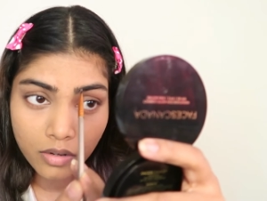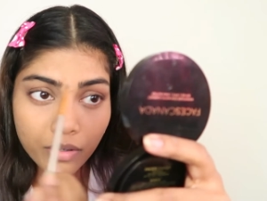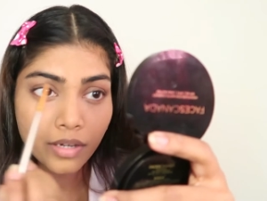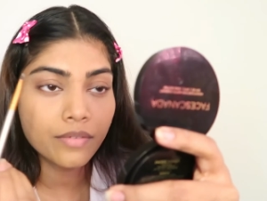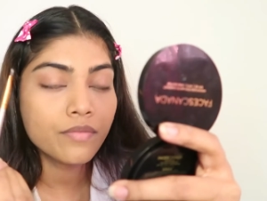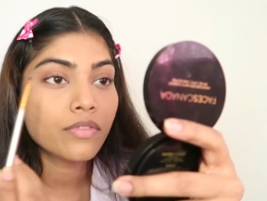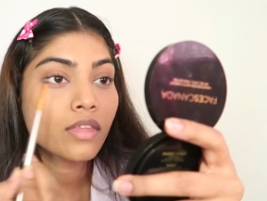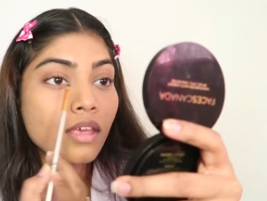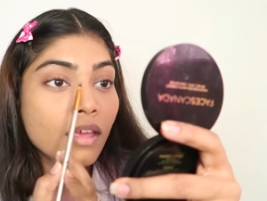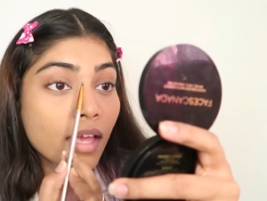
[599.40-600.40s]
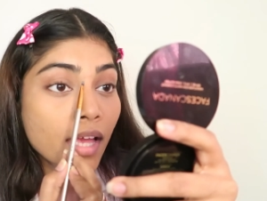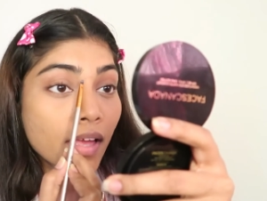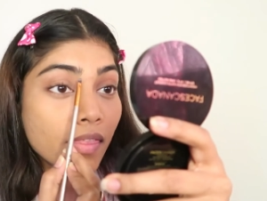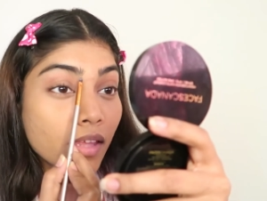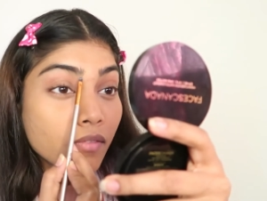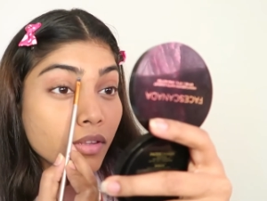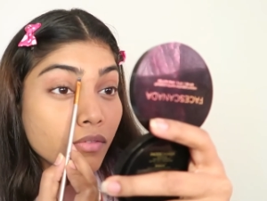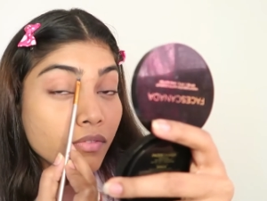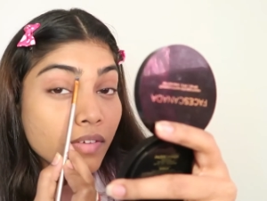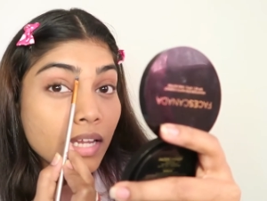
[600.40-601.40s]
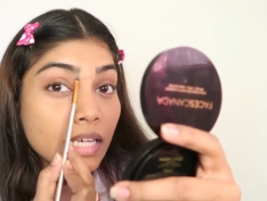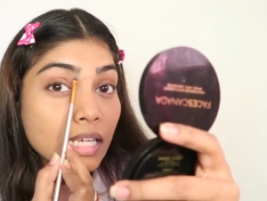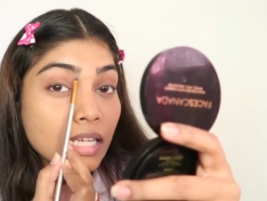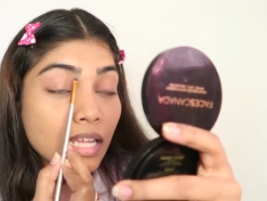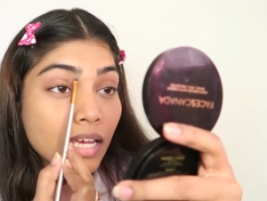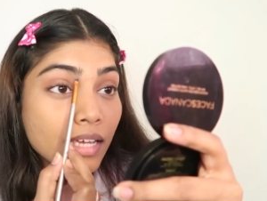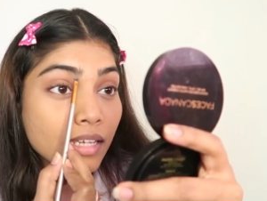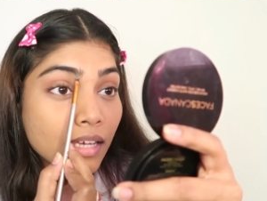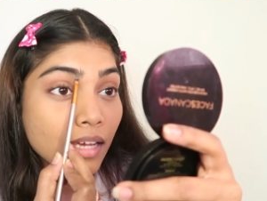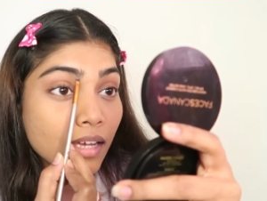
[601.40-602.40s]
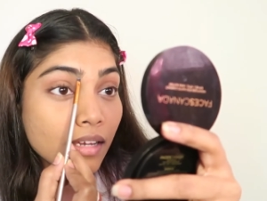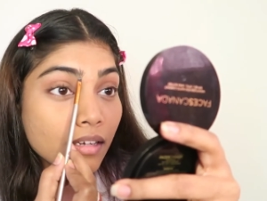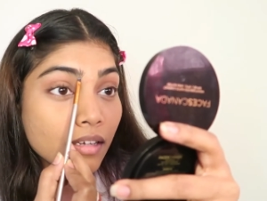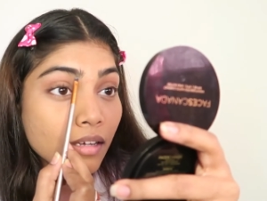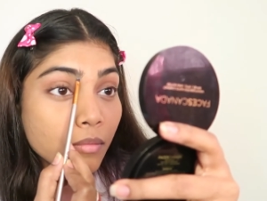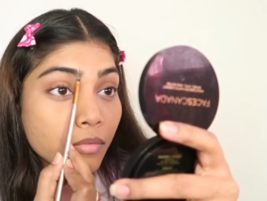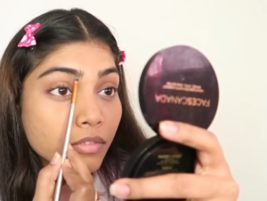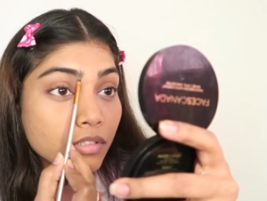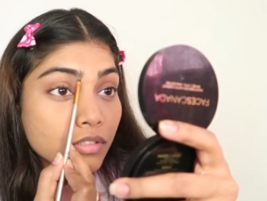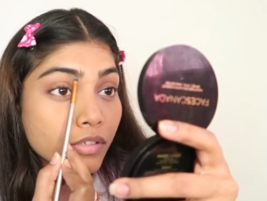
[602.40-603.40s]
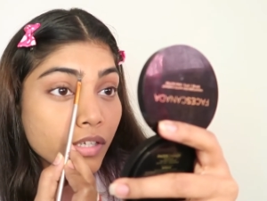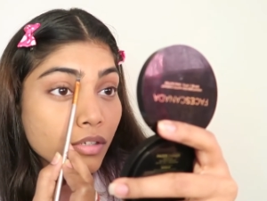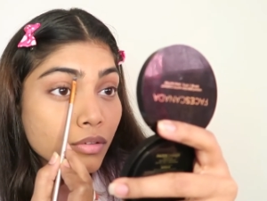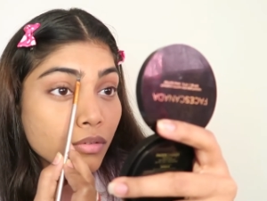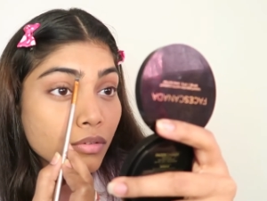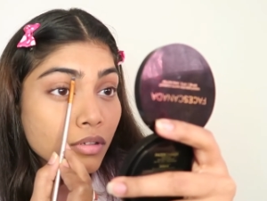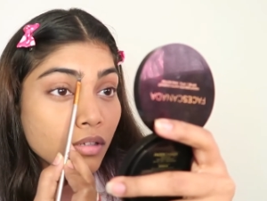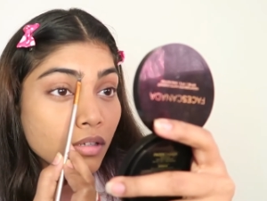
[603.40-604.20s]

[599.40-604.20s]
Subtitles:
Okay, and then with a very light hand I'm just going to